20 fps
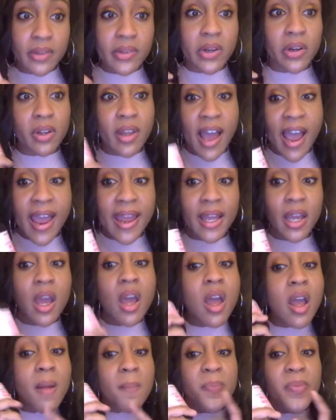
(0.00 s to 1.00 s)
and they're like,
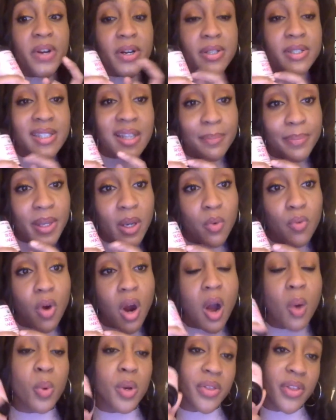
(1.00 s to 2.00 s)
there's something
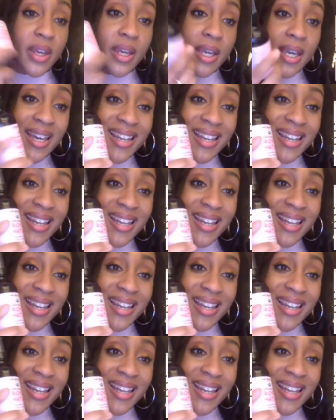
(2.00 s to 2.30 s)
wrong with it.